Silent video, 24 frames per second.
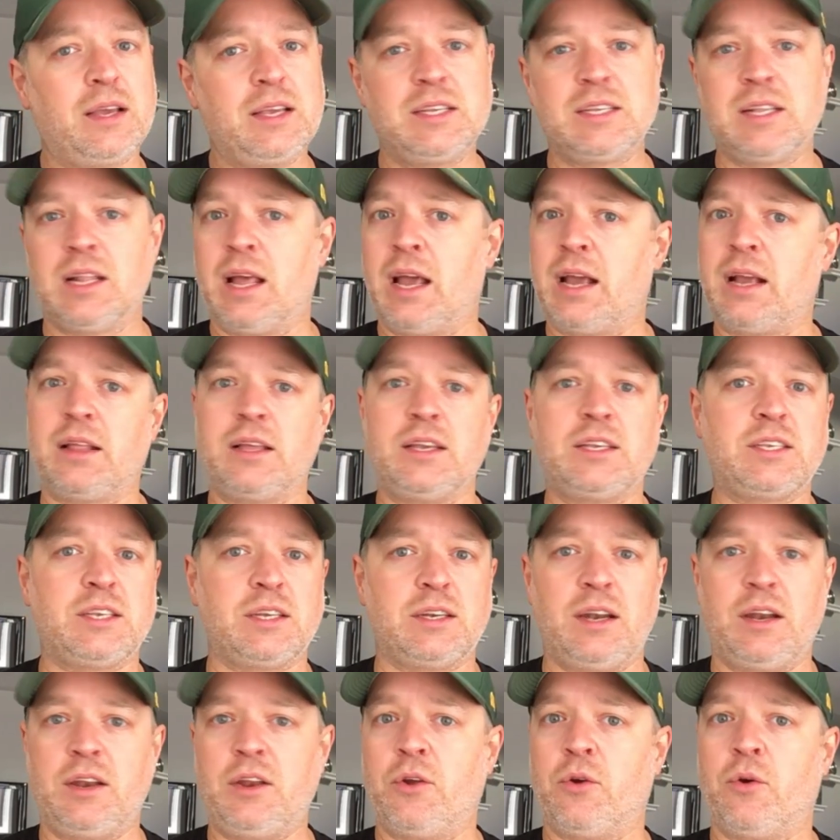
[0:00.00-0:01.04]
He's likely
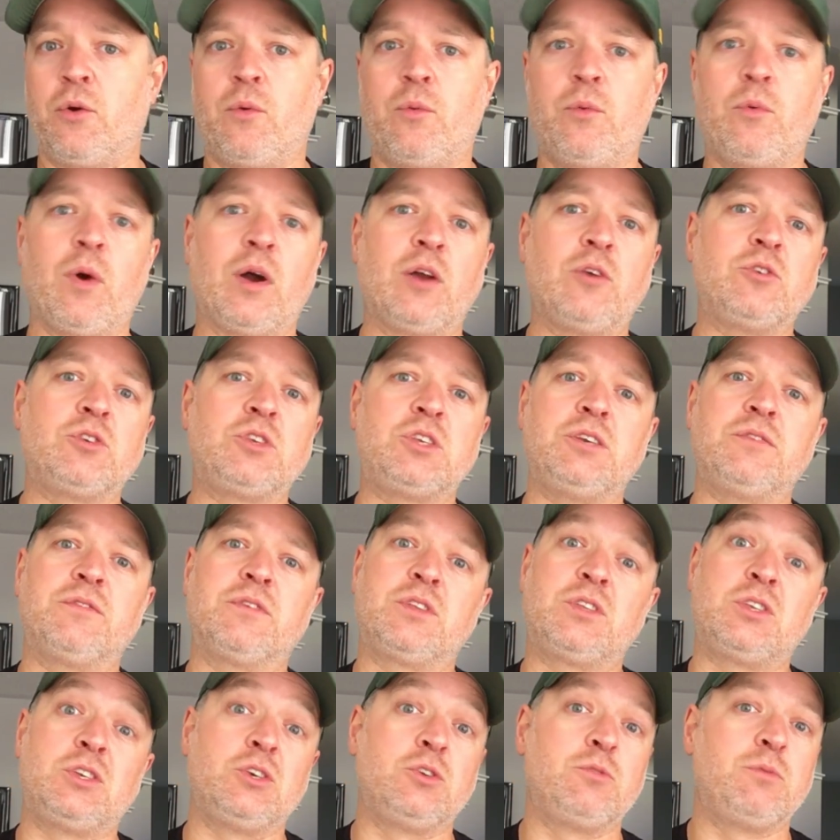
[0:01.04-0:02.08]
sitting at your wide receiver
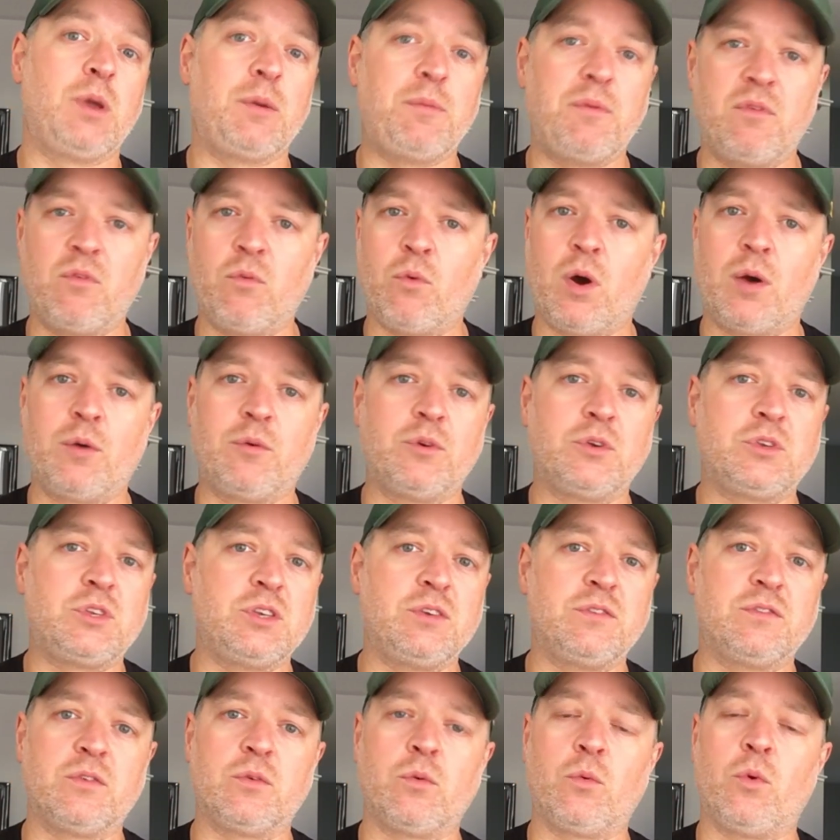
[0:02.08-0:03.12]
2, maybe even wide
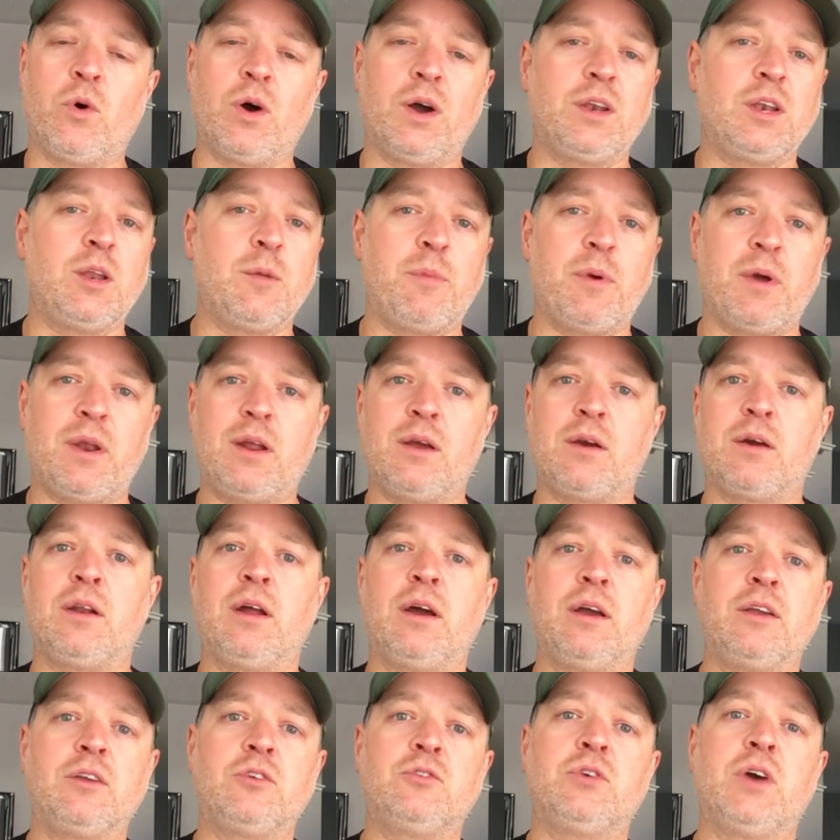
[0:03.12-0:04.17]
receiver 1, depending on
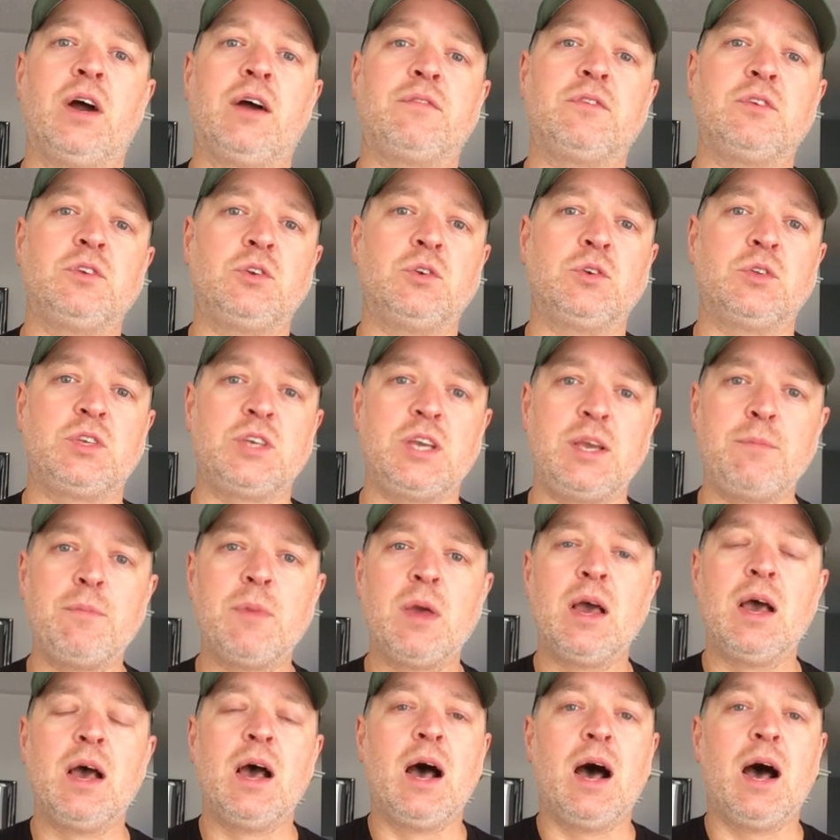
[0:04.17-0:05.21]
how you drafted your team.